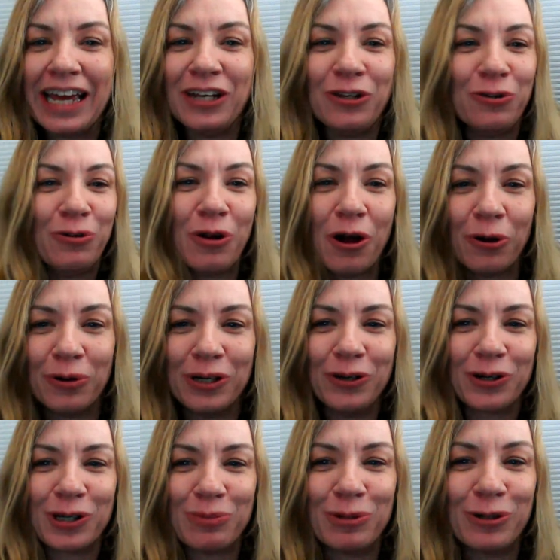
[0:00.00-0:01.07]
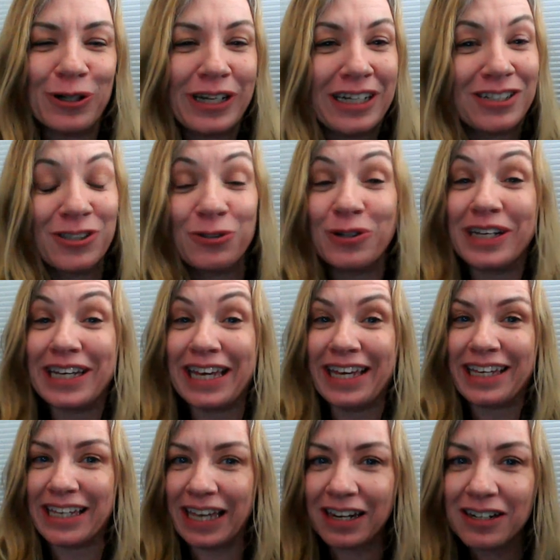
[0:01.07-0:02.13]
and you know in your community a student
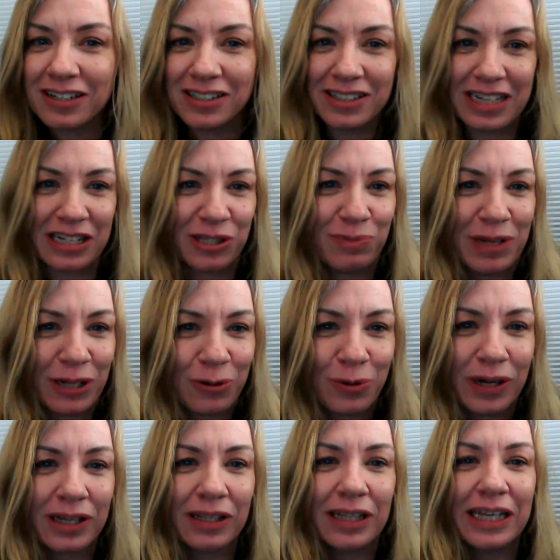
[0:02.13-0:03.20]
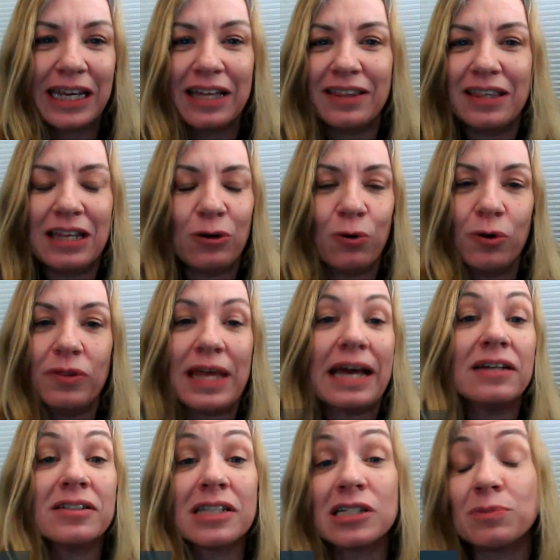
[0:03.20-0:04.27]
can't get an assessment quickly, or
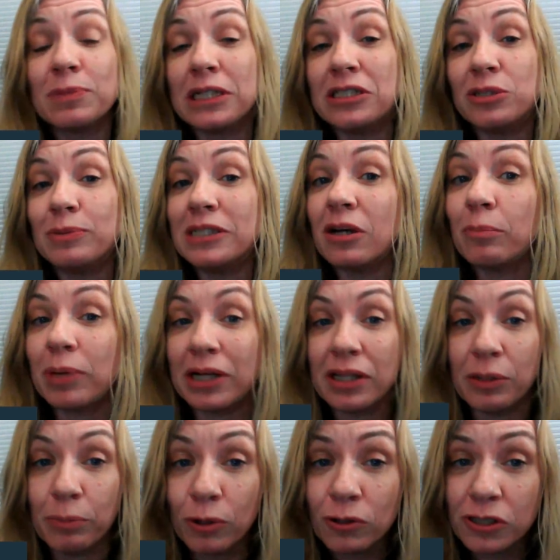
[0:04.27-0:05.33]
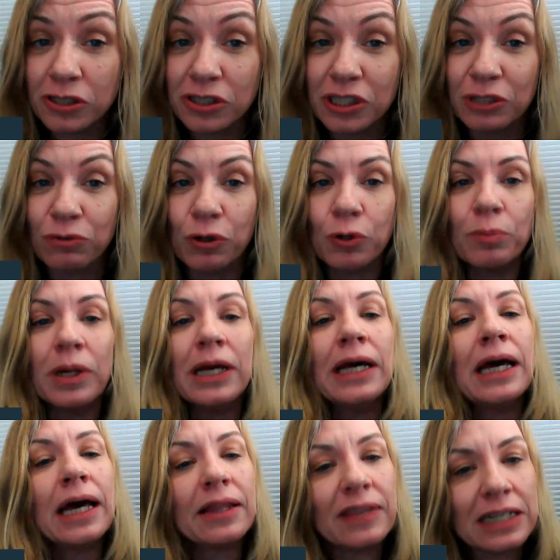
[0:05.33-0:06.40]
that assessment needs to be done by the emergency room,
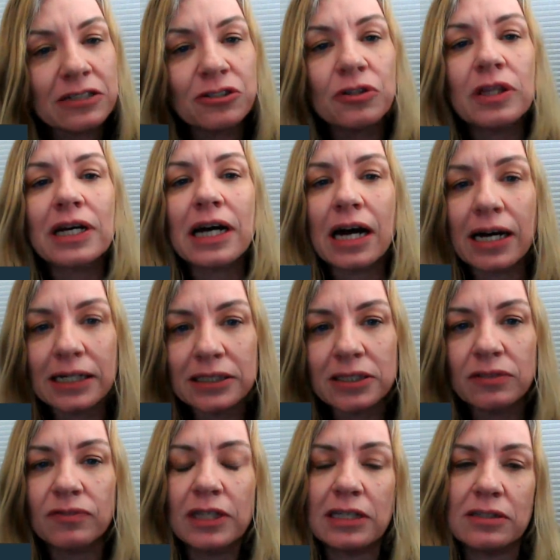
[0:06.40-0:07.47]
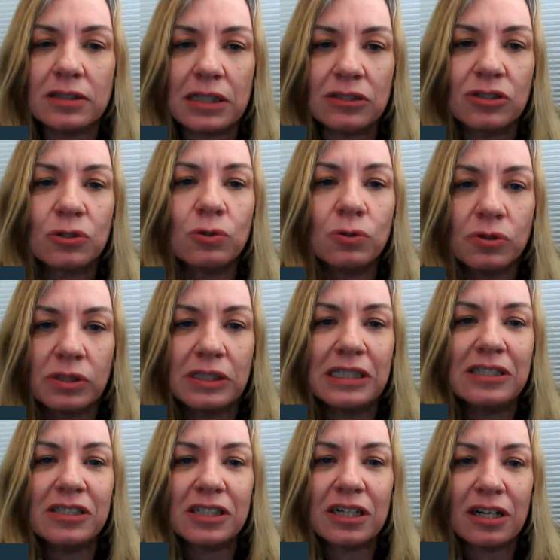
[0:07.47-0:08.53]
these are the kinds of things that schools
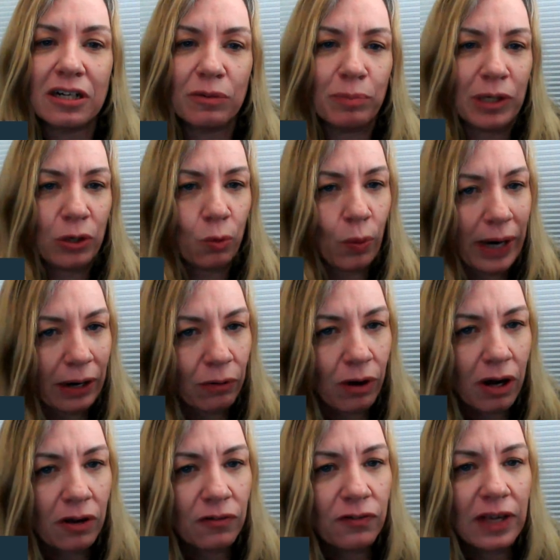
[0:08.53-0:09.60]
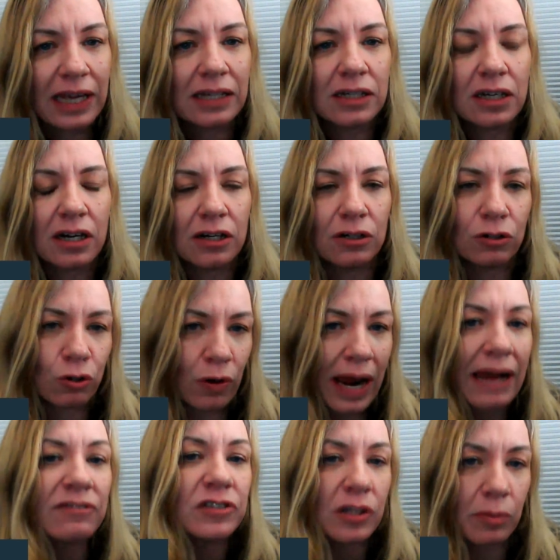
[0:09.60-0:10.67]
need to kind of be aware of and kind of
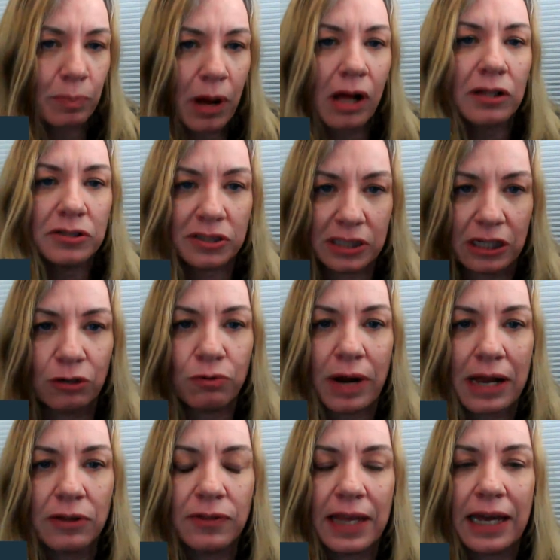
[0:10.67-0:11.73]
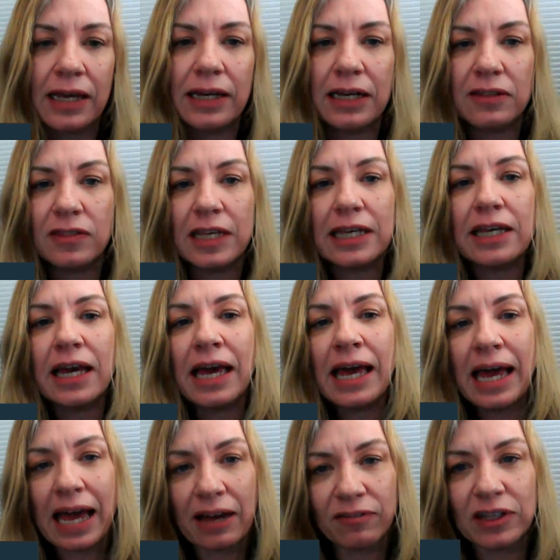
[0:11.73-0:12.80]
craft a policy around that. And I think
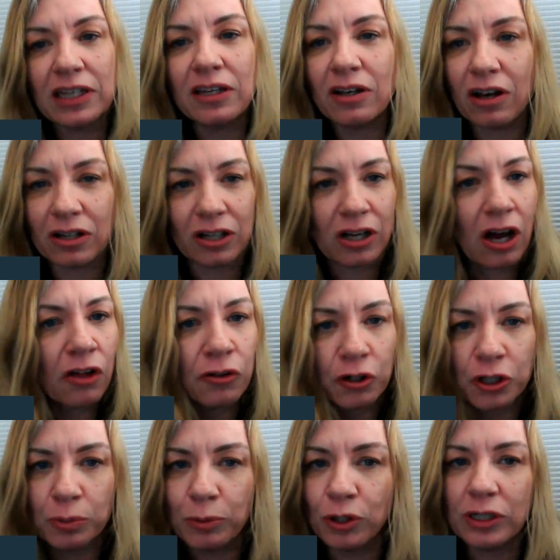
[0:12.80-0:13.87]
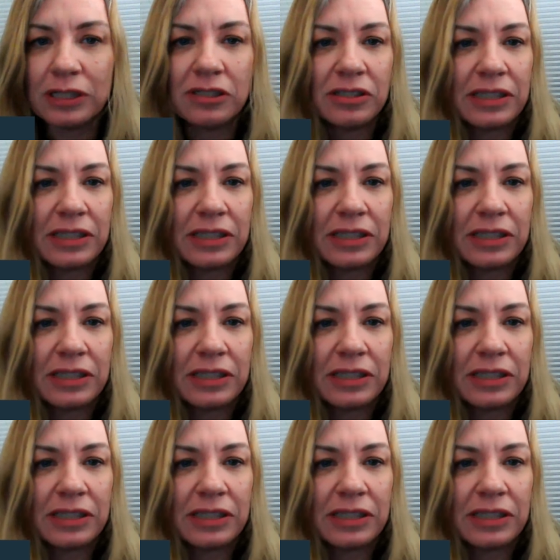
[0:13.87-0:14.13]
having other community